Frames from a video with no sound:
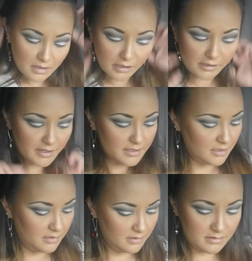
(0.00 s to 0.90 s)
Alright,
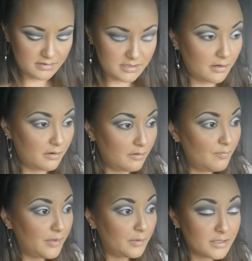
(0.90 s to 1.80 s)
so
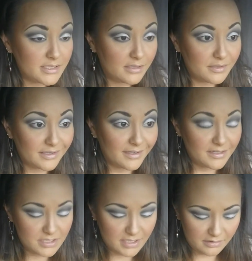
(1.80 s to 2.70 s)
we're done with
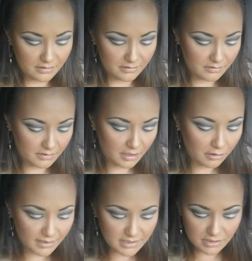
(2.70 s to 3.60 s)
eyeshadow.
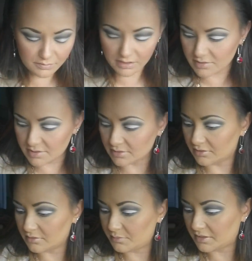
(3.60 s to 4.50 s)
Oh, I do want to use a
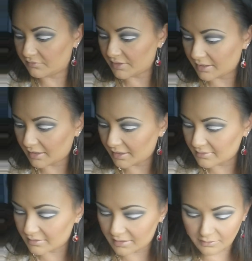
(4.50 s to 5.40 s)
little bit of that
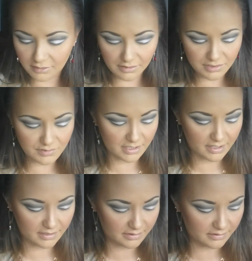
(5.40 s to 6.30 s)
highlight. Oh no, I'll use a
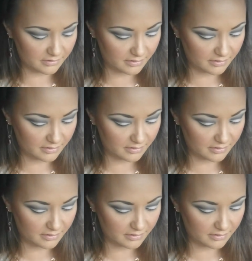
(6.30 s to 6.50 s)
highlighter.